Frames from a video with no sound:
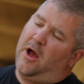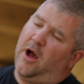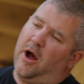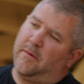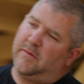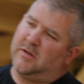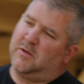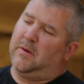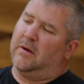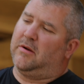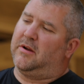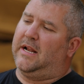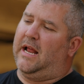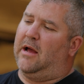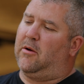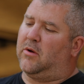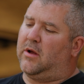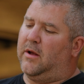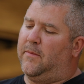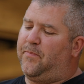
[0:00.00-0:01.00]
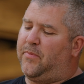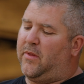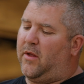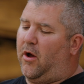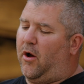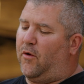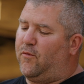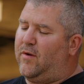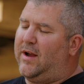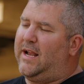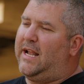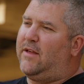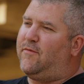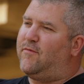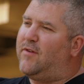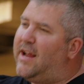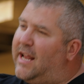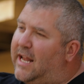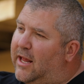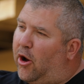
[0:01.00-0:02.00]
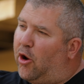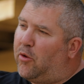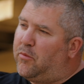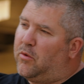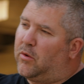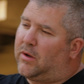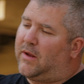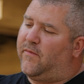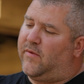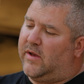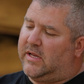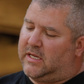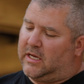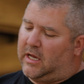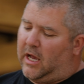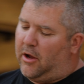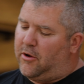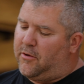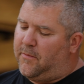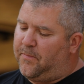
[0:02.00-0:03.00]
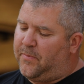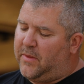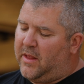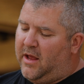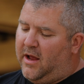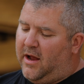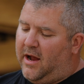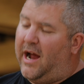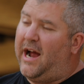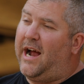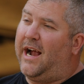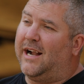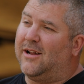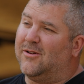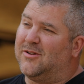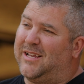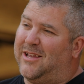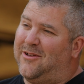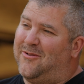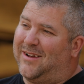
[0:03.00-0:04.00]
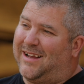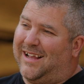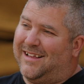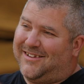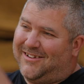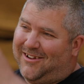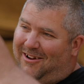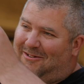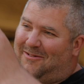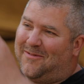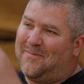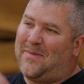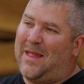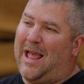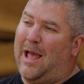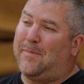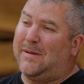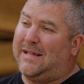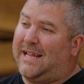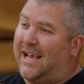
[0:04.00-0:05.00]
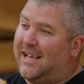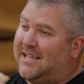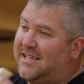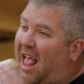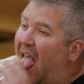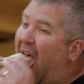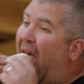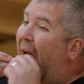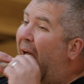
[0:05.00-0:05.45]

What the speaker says: I'm the Smoking Elk. I really, really hope you'll give these a go, and I'll see you again soon. Happy days.